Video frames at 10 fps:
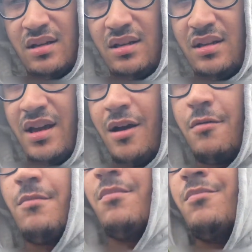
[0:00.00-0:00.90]
yeah.
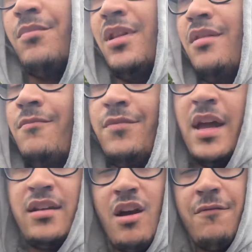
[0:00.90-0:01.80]
But
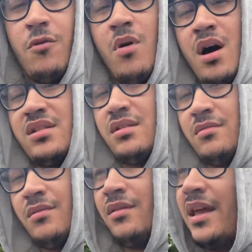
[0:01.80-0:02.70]
thank y'all for watching.
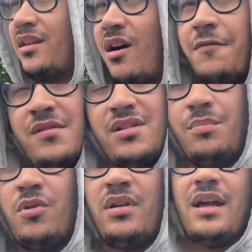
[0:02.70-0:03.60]
Thank y'all for the
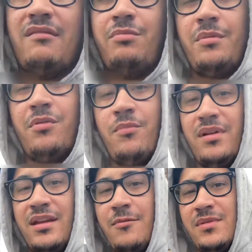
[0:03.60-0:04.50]
support that people have
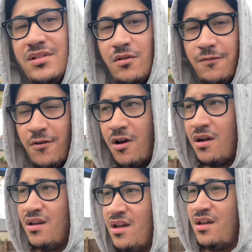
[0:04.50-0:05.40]
been giving me so far.
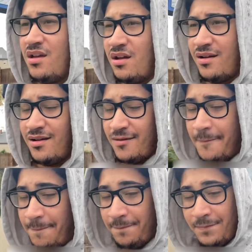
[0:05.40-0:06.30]
Um,
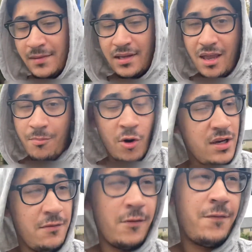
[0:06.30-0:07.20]
in
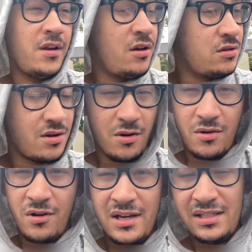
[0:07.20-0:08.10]
Pointevo videos going
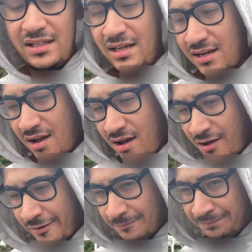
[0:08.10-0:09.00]
crazy.
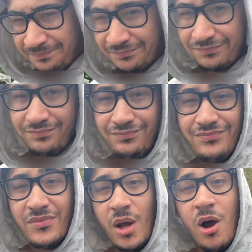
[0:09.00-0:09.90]
Um,
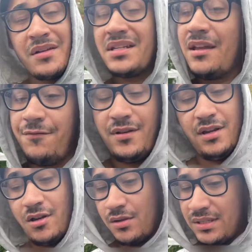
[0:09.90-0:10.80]
on the day
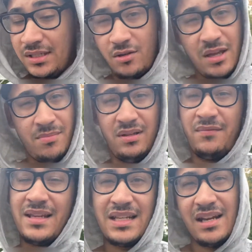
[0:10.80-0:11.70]
videos, still can't believe
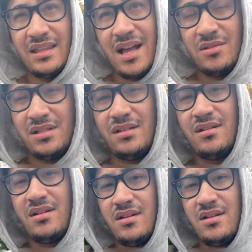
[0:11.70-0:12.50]
that's at a thousand.